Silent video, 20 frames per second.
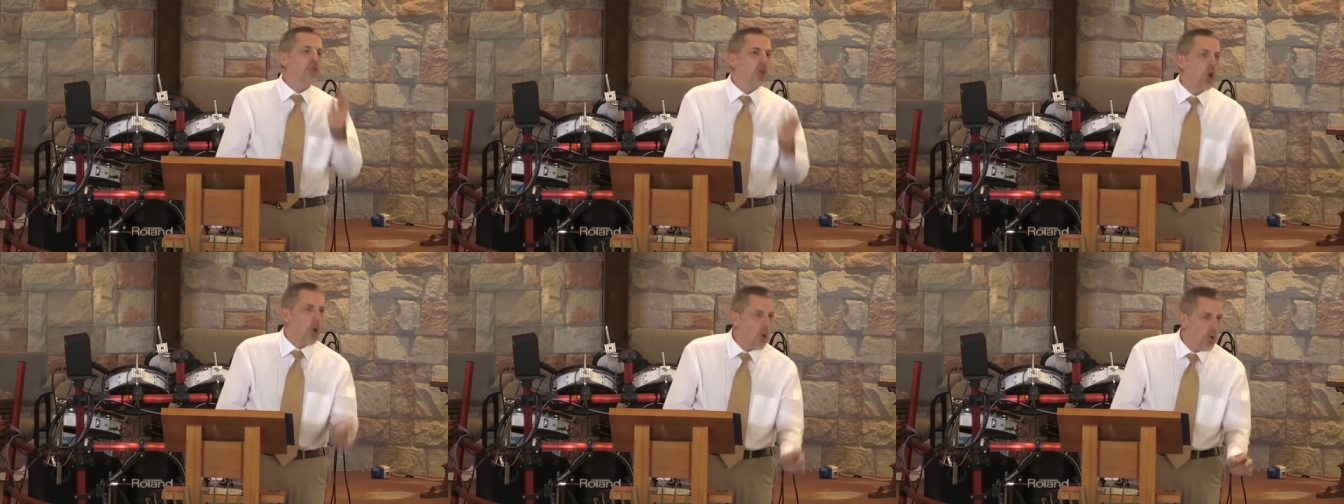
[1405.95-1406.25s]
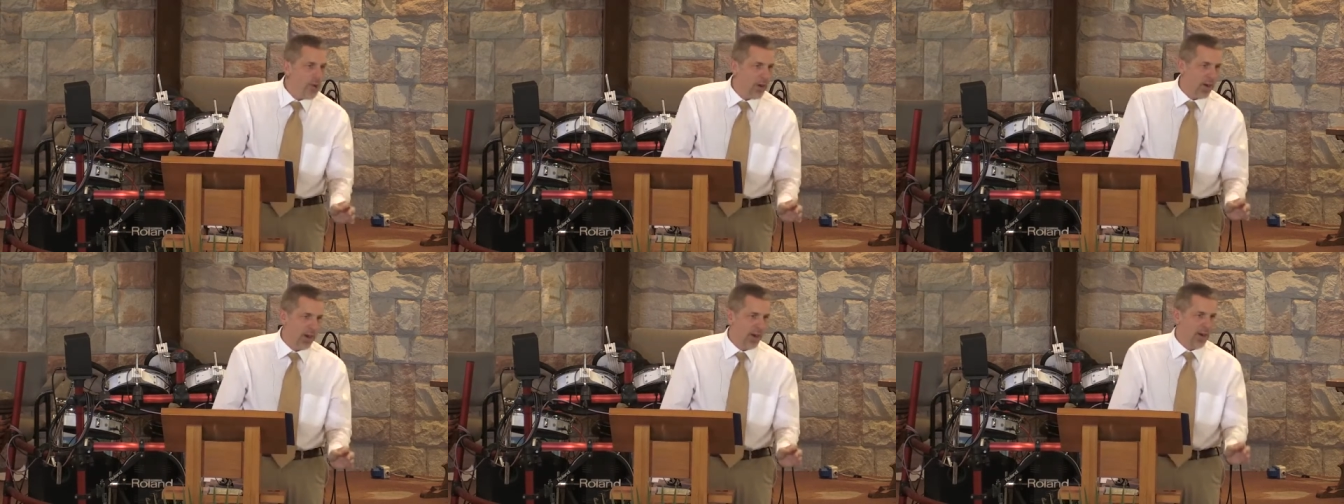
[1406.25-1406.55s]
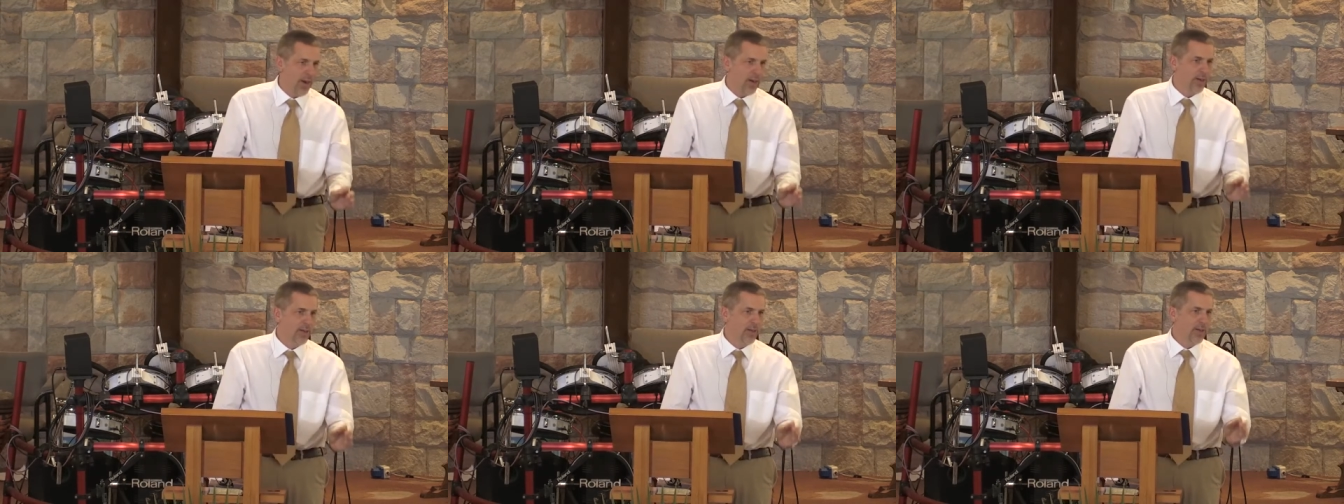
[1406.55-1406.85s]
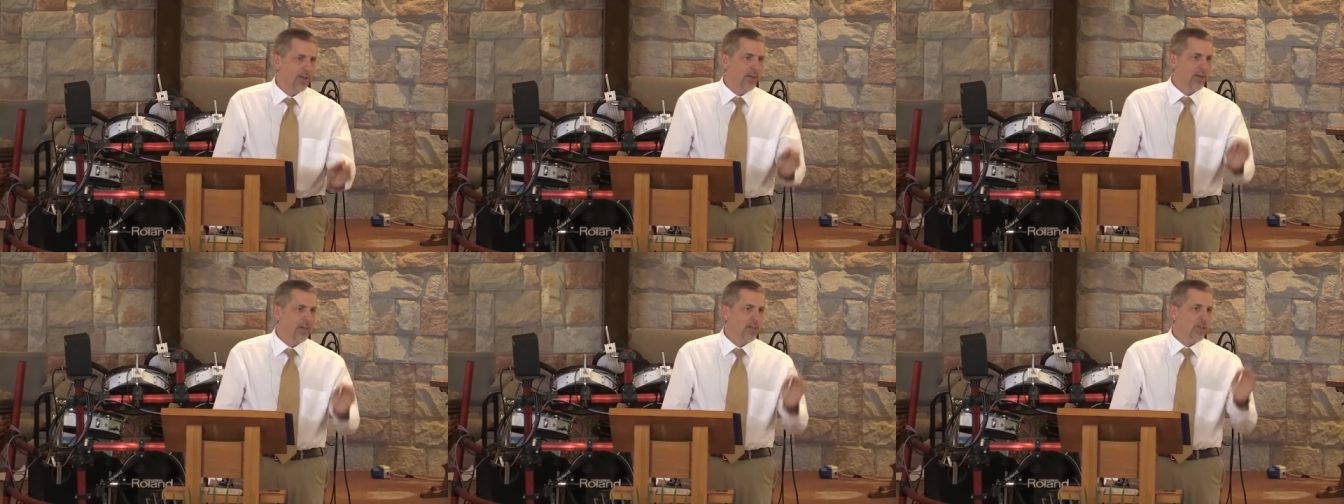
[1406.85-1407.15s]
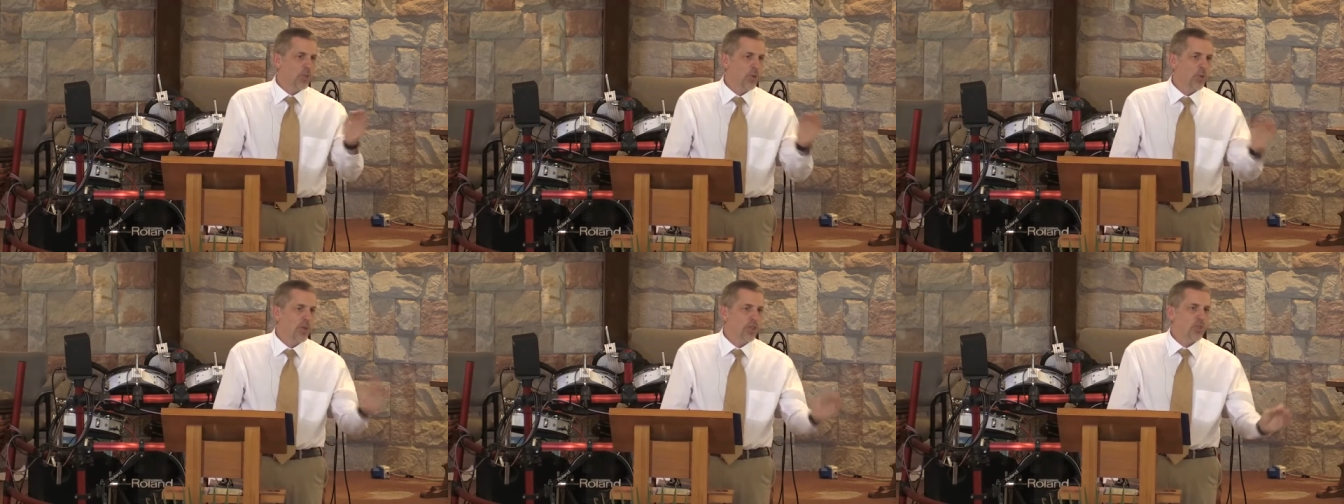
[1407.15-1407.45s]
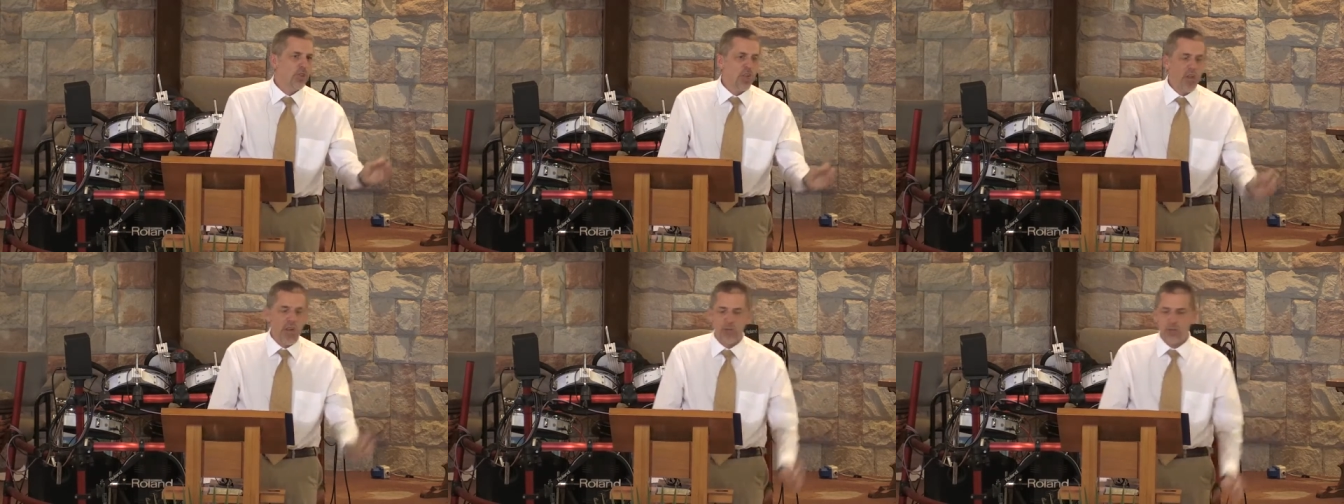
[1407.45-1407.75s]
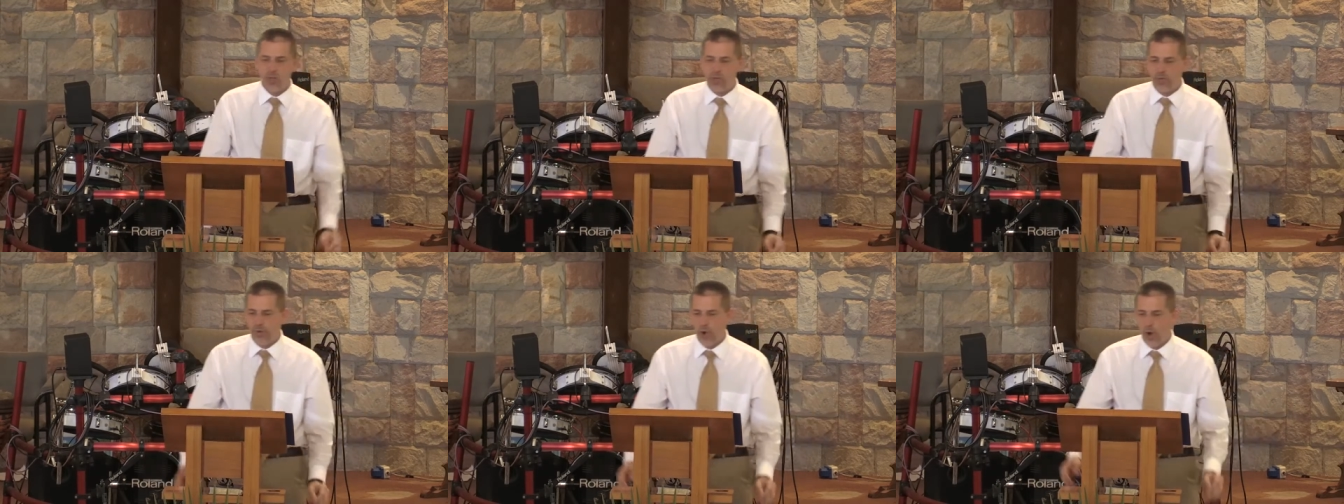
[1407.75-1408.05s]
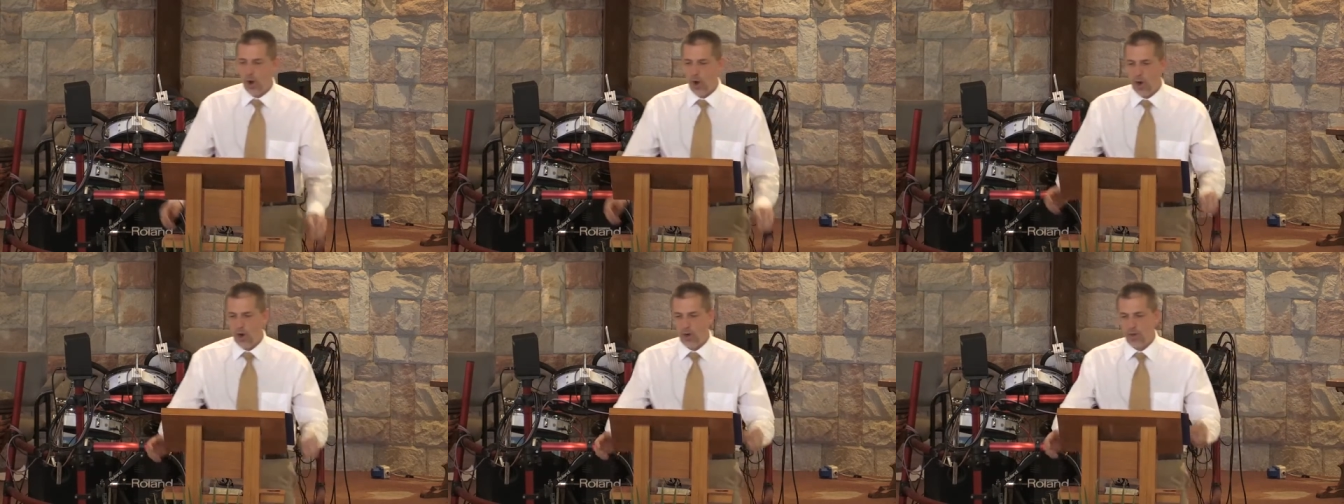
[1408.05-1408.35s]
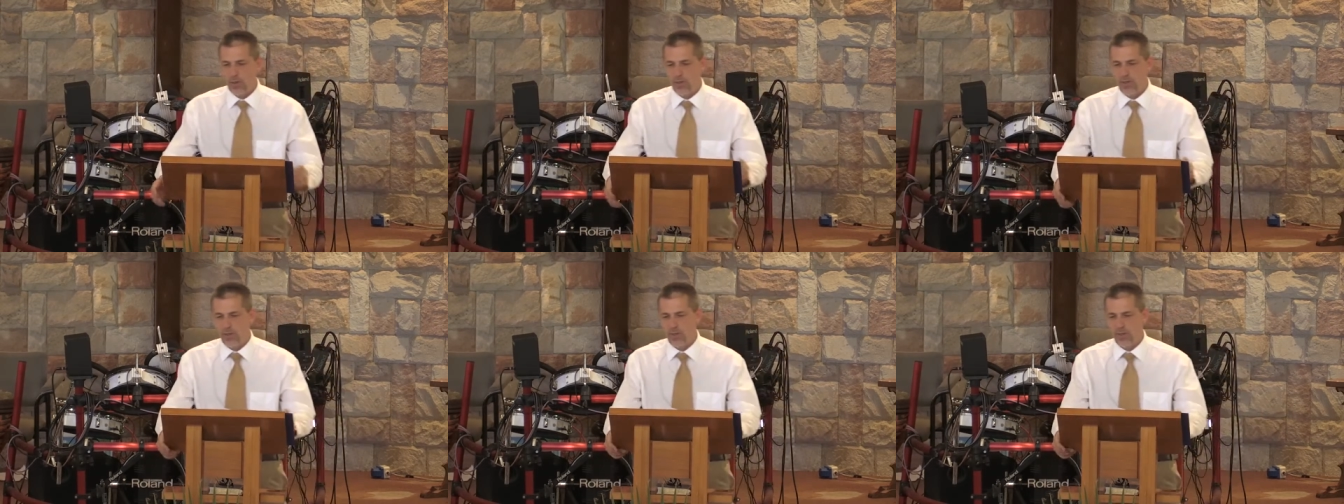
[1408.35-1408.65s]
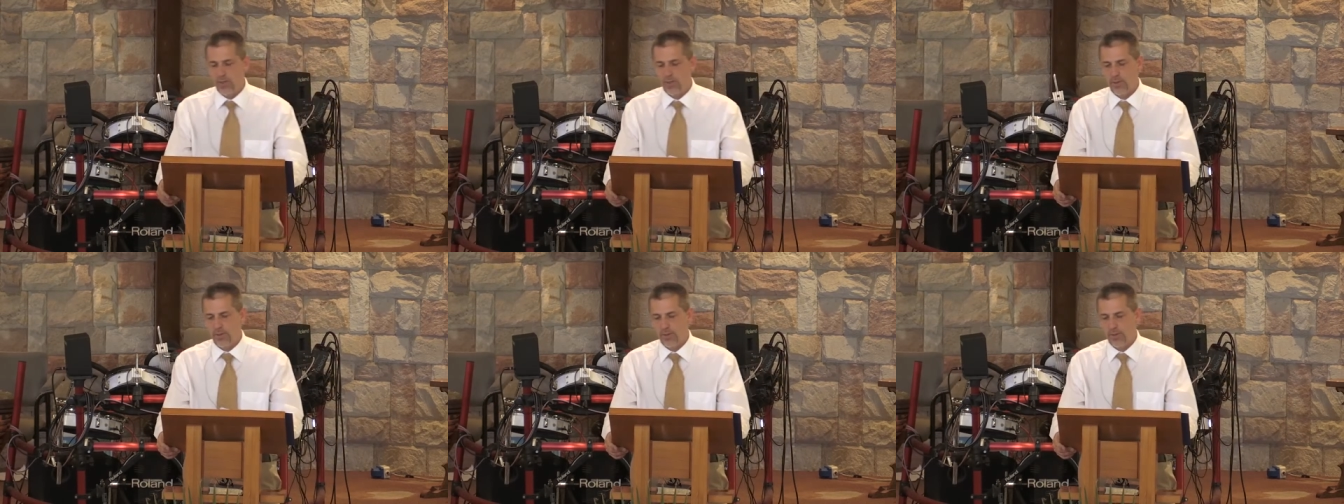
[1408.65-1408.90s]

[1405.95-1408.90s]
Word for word: Jonah to a change of heart.